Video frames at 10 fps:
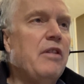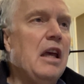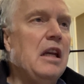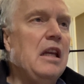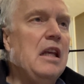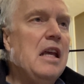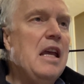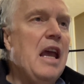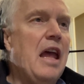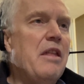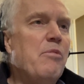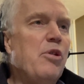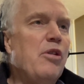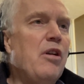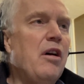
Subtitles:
Kennedy and the murder